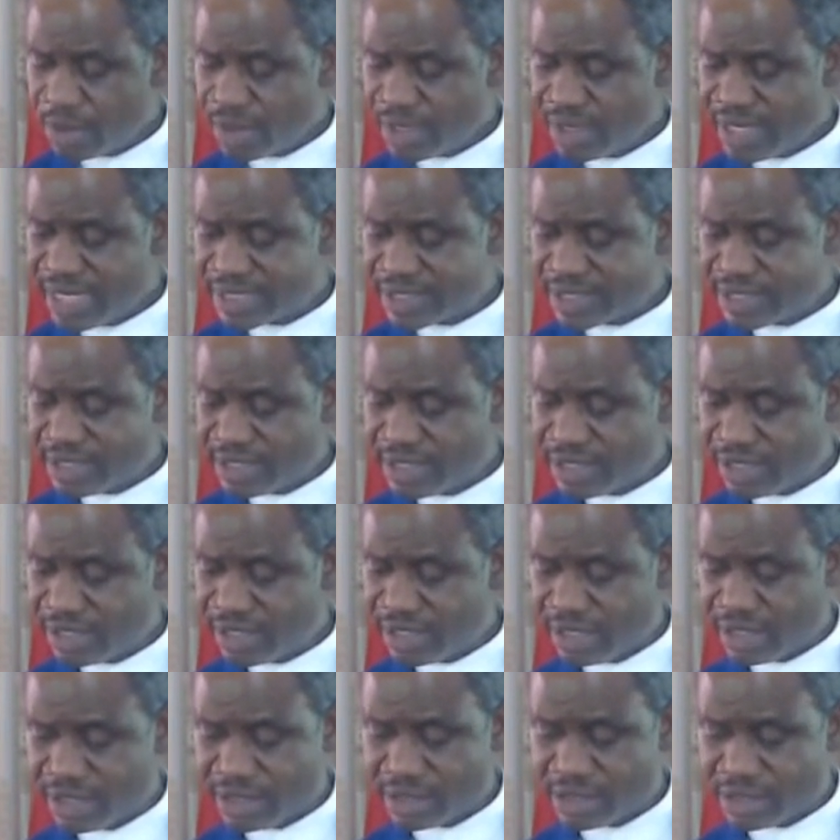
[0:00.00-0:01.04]
getting
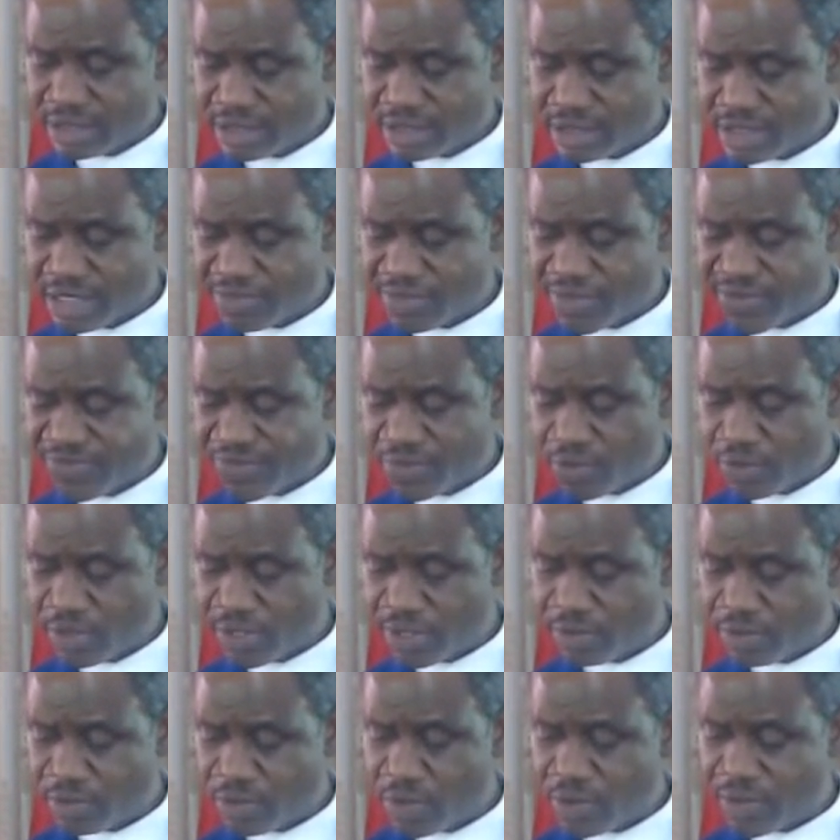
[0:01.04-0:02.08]
some of the
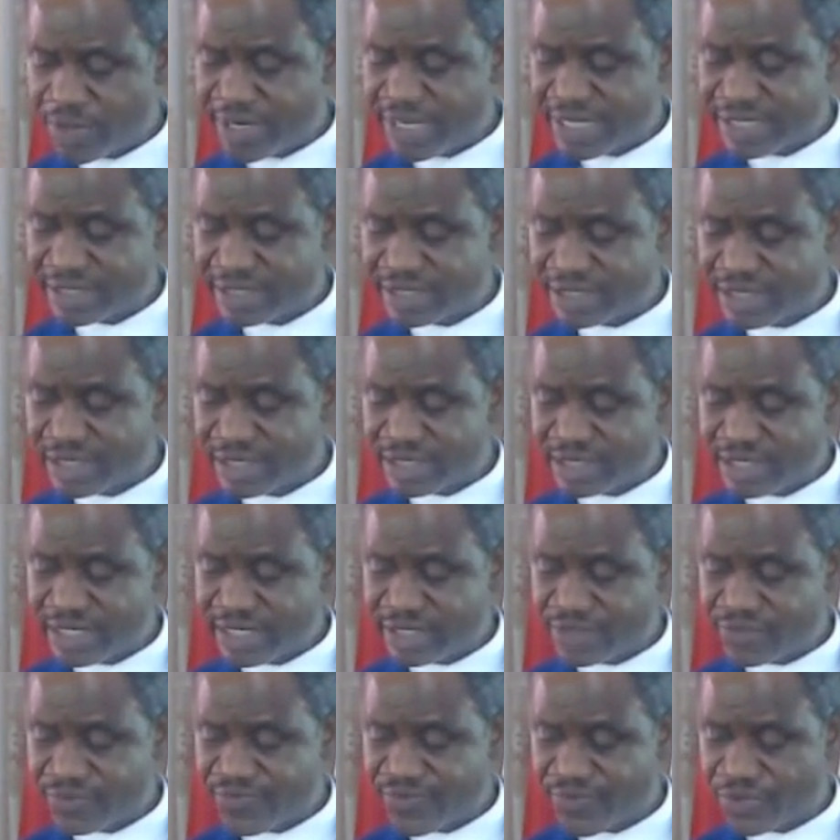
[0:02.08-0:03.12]
word of God that is
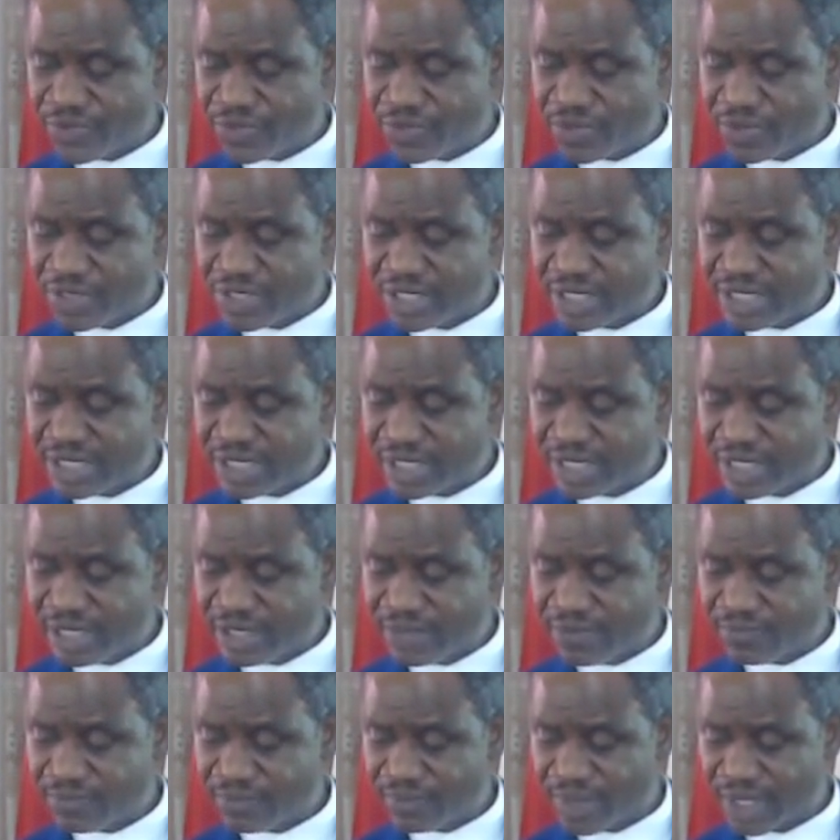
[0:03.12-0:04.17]
needed for your
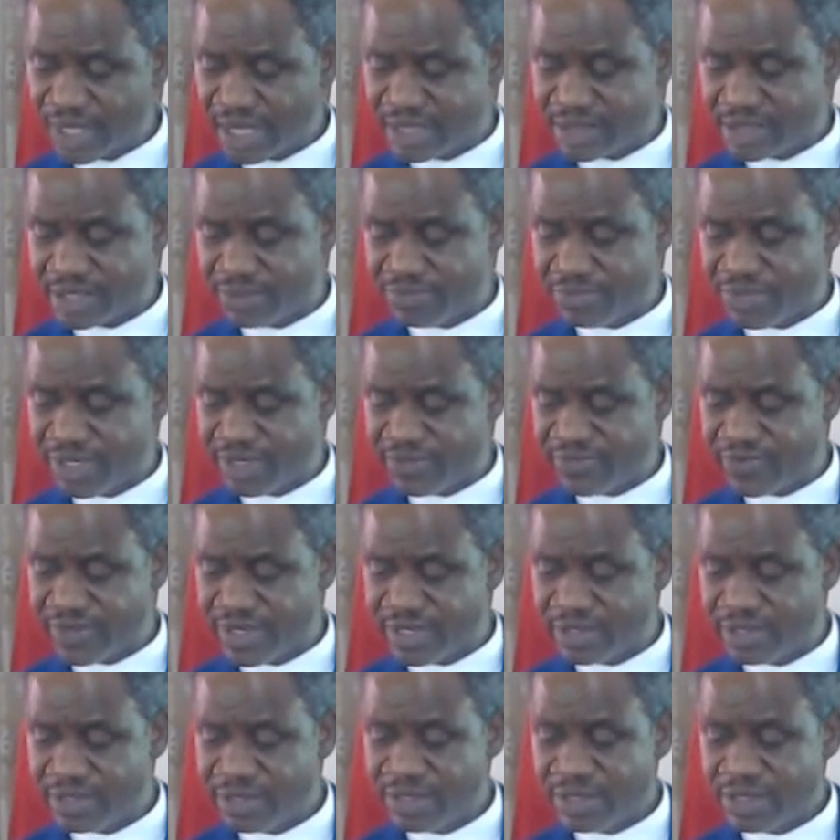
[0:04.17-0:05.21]
healing as a
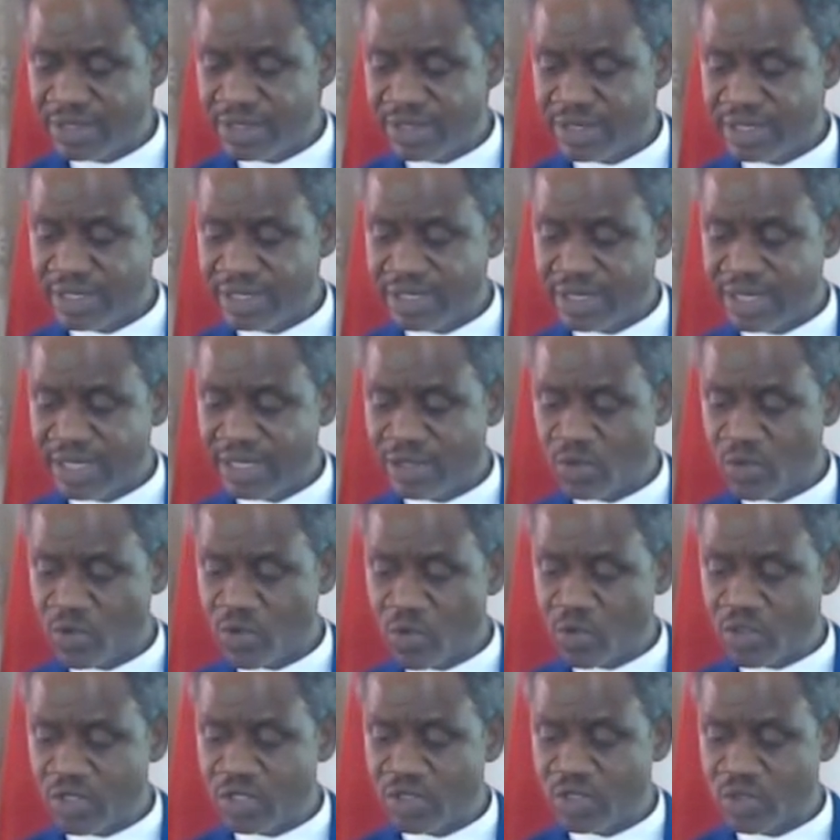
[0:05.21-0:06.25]
believer. And then
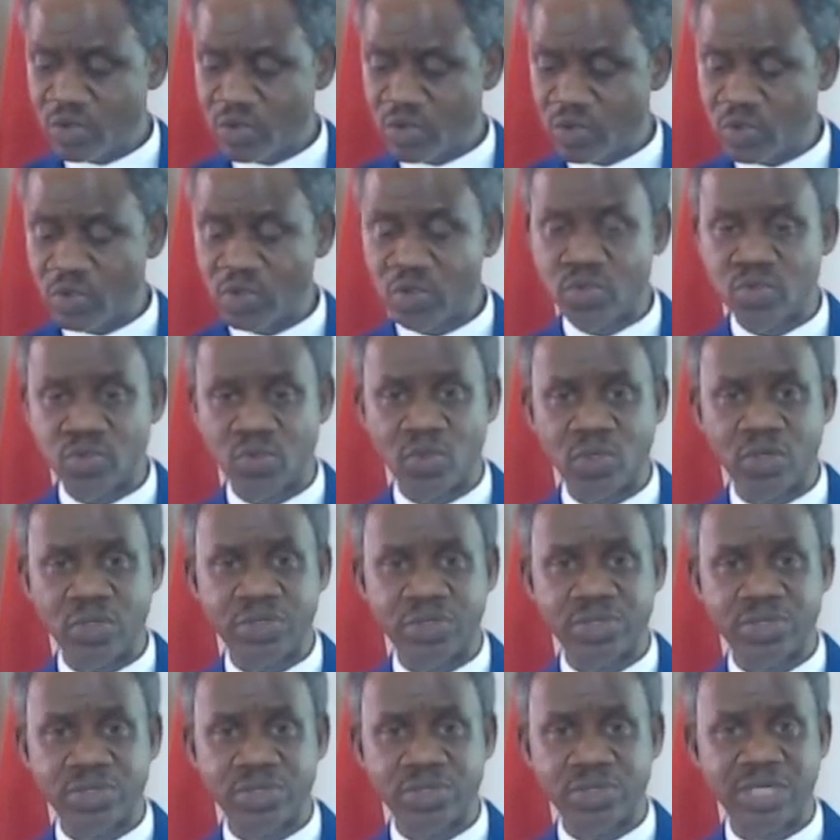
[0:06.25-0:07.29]
holding on to those
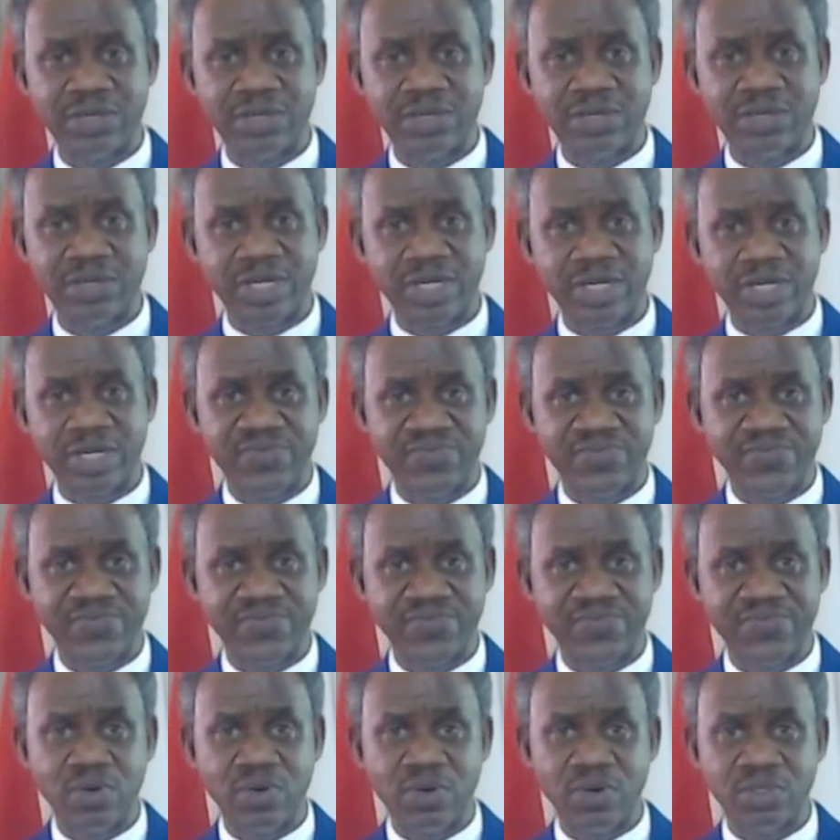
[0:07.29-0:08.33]
words and bring them
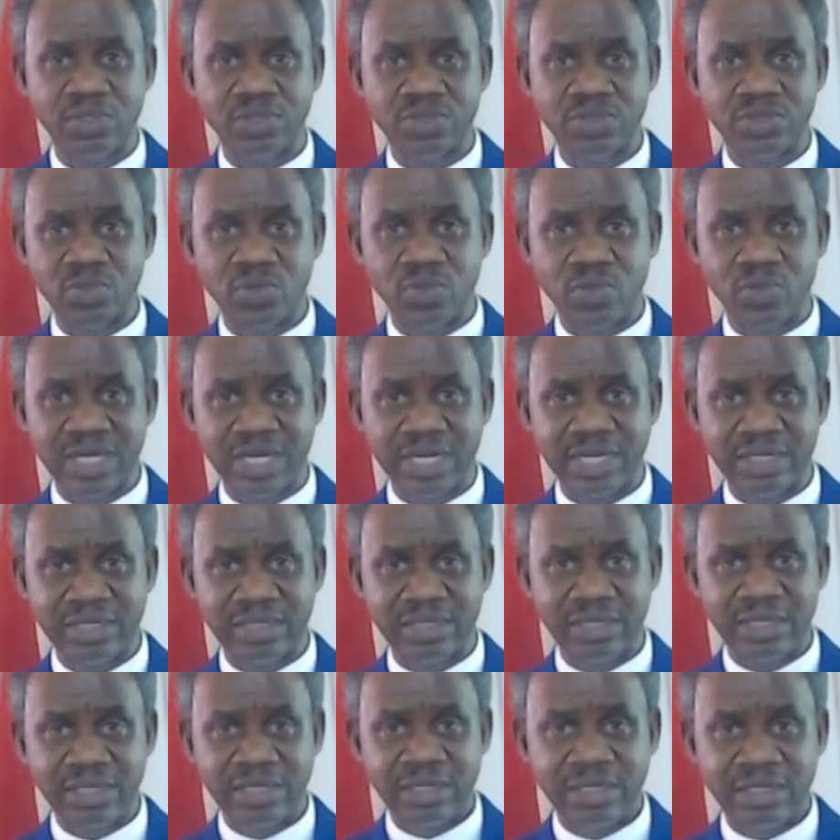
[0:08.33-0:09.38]
before God so you can.
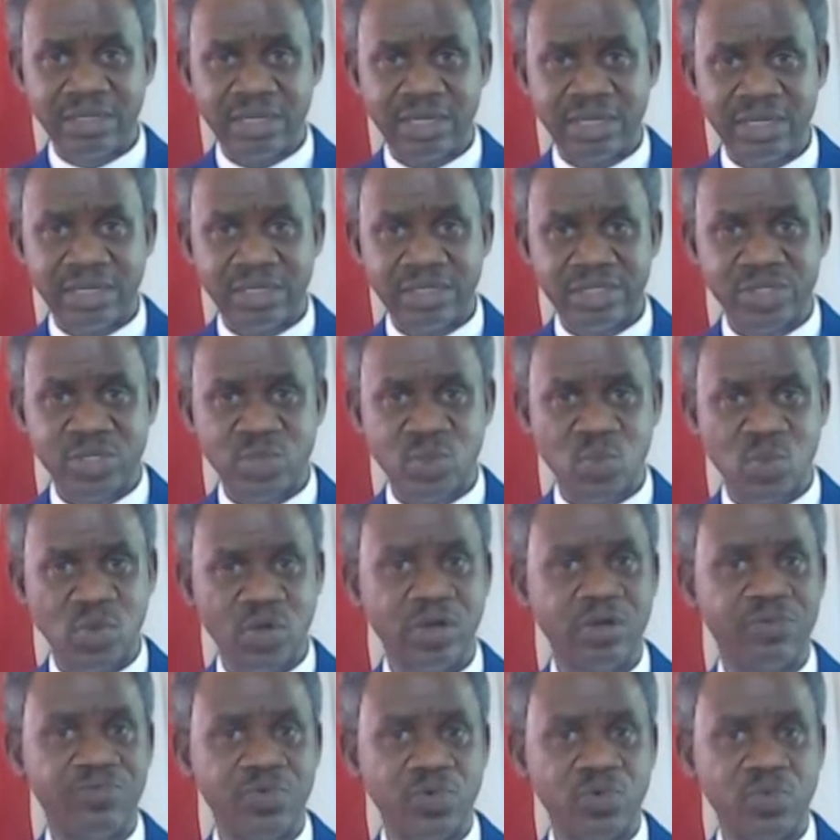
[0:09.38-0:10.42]
This is
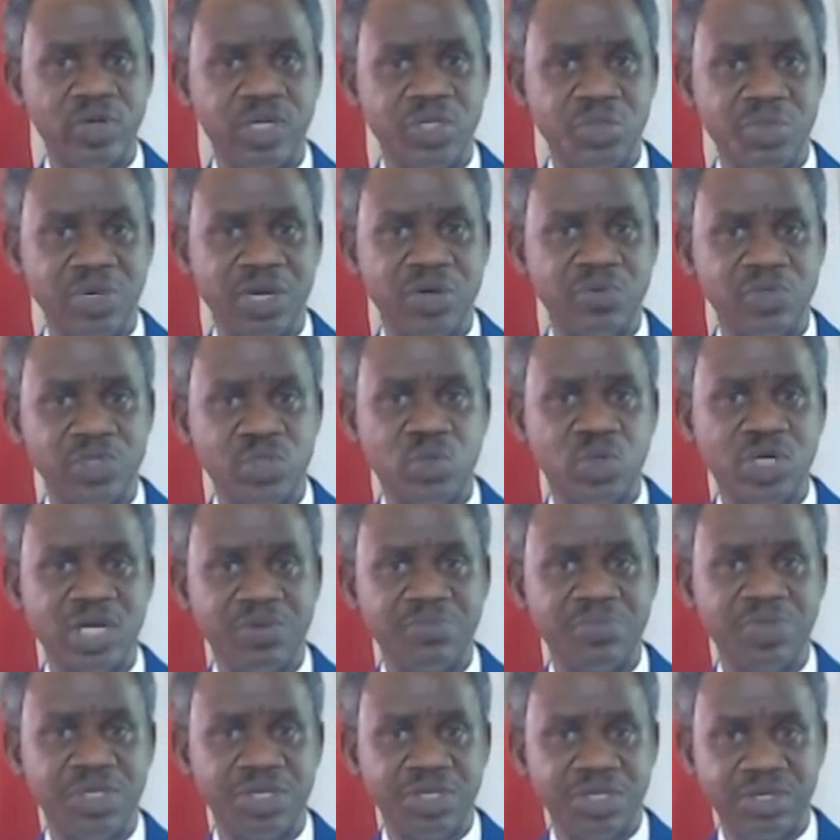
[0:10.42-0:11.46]
one of the ways by which you can
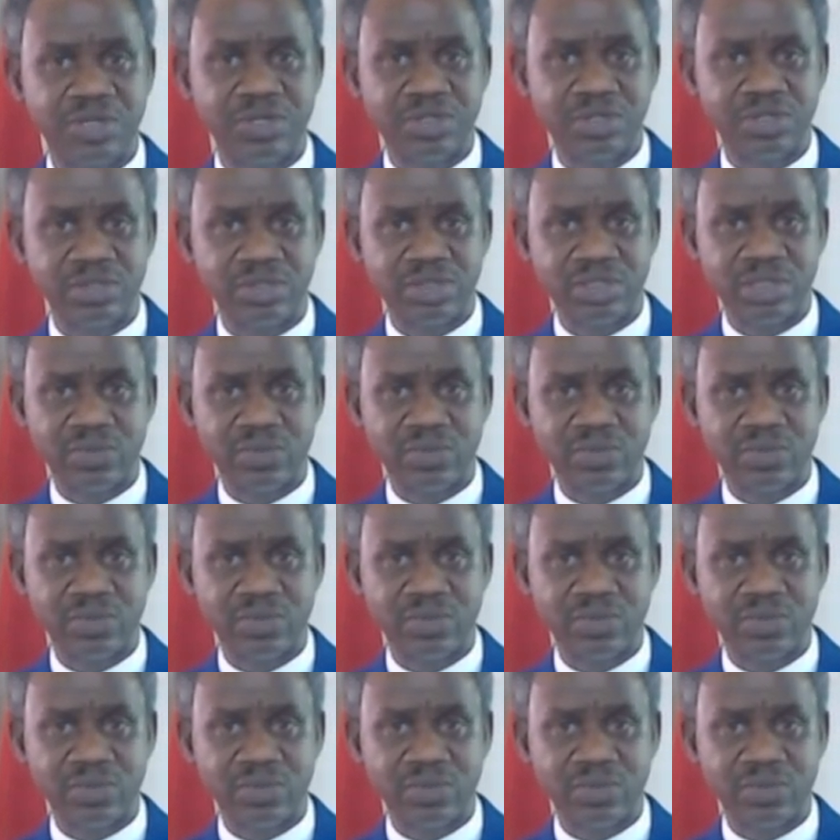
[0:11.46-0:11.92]
be healed